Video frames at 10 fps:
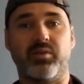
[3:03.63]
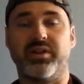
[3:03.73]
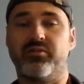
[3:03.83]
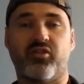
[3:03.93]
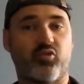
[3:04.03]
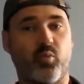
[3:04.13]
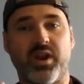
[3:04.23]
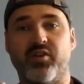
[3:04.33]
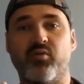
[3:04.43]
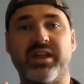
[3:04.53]
He starts
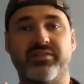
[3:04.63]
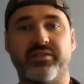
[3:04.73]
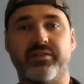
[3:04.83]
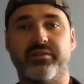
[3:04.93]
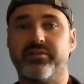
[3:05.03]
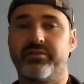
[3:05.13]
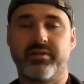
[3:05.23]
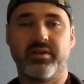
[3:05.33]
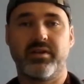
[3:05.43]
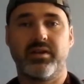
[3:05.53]
winning races,
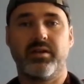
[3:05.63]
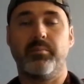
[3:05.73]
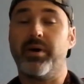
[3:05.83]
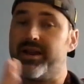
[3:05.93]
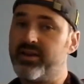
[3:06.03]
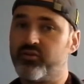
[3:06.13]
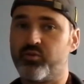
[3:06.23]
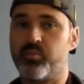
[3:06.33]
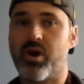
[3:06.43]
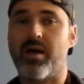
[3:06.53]
but here's
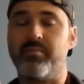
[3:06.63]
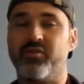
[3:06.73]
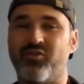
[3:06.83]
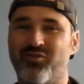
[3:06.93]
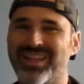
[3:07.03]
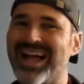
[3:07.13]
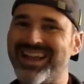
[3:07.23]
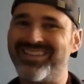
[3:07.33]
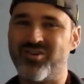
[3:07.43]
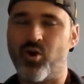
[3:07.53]
the problem. There's a fly
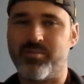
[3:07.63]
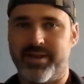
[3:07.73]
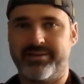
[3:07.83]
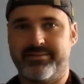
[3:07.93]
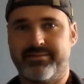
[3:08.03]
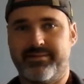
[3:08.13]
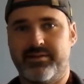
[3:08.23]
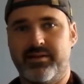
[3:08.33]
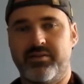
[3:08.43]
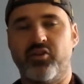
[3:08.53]
in the ointment.
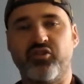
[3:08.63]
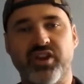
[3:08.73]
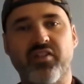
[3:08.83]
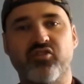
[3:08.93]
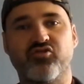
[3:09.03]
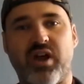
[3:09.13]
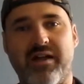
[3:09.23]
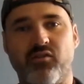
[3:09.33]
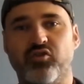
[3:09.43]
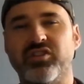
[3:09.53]
There's another
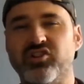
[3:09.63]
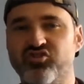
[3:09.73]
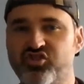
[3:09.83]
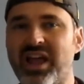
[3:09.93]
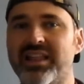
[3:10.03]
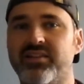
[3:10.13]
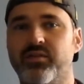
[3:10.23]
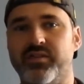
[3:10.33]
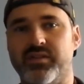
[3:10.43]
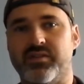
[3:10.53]
driver who's a little jealous
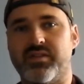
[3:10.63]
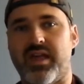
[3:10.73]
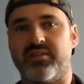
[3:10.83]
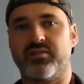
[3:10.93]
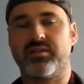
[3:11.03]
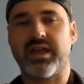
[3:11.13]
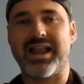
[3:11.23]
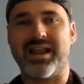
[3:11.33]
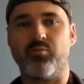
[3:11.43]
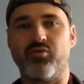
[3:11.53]
of his success, a
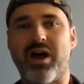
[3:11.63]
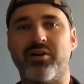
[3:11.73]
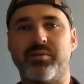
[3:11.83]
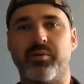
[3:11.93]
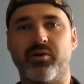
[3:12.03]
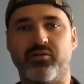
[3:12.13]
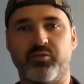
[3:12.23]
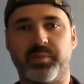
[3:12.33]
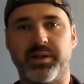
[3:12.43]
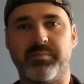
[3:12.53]
guy named Rowdy
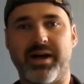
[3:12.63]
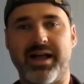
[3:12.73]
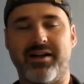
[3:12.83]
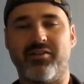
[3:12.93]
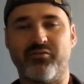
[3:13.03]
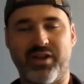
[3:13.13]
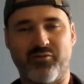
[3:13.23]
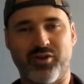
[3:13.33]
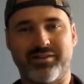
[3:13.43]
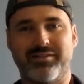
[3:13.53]
Burns, played by our
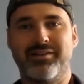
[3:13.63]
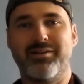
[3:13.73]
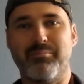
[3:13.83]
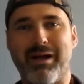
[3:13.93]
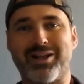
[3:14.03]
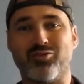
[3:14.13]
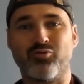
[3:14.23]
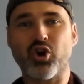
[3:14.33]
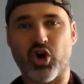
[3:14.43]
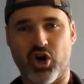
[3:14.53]
favorite Michael
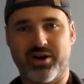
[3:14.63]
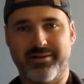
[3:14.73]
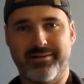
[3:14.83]
Rooker.